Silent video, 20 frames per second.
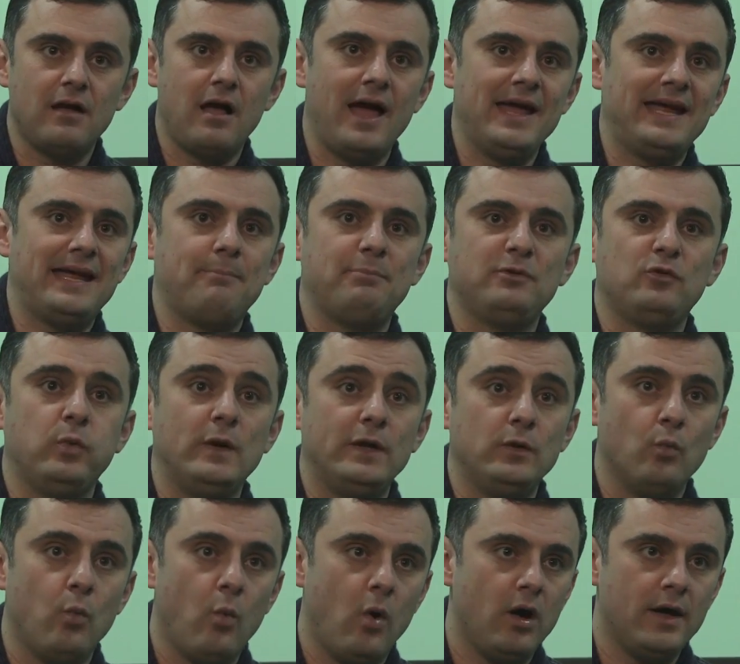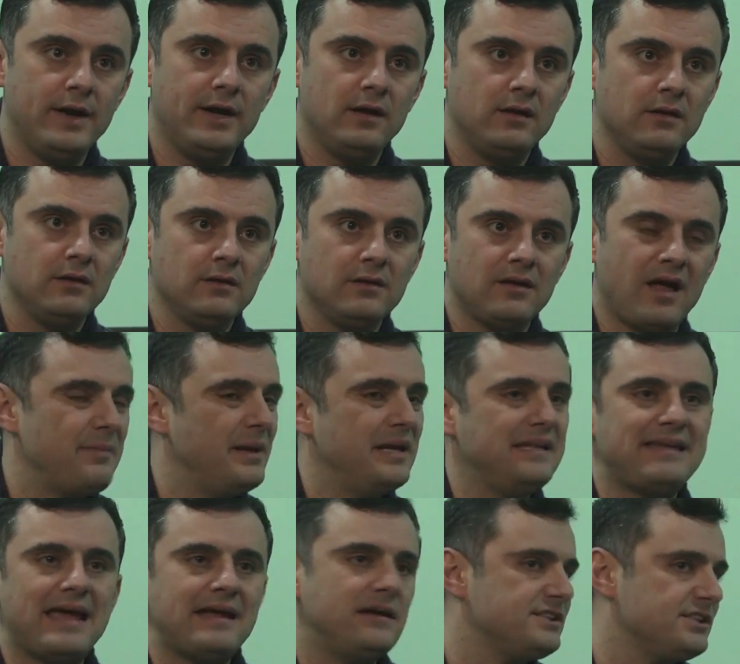I get between a
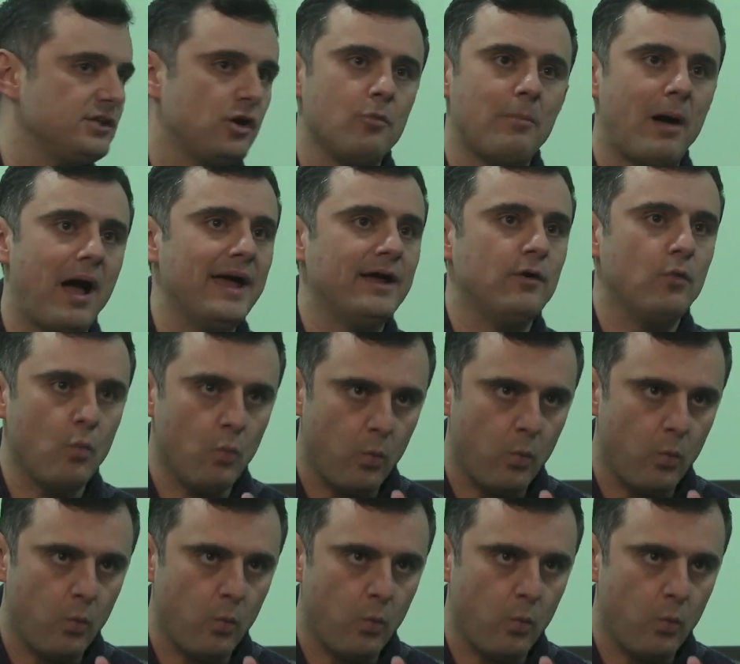day doesn't go by,